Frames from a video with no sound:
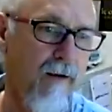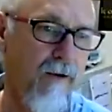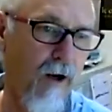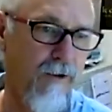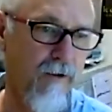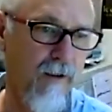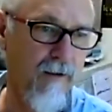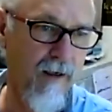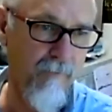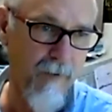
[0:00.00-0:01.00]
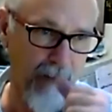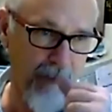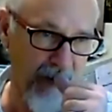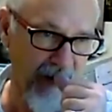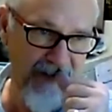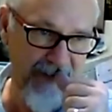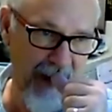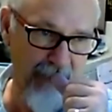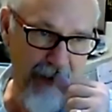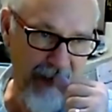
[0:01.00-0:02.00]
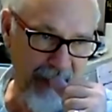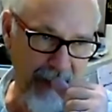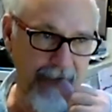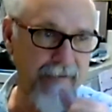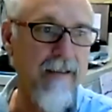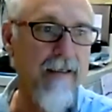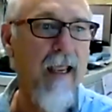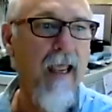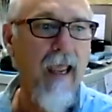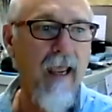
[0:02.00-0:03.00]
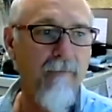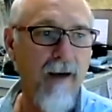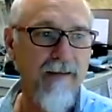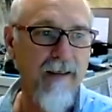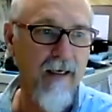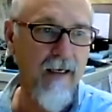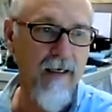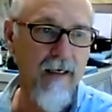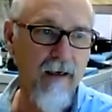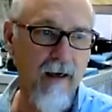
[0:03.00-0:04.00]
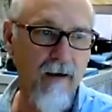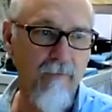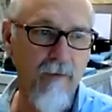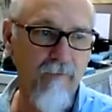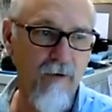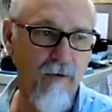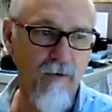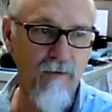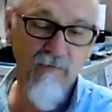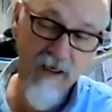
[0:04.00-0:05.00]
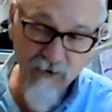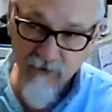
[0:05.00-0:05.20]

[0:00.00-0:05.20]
Nigel in Bundaberger in his lab, Matt in Gladstone, And basically, if you need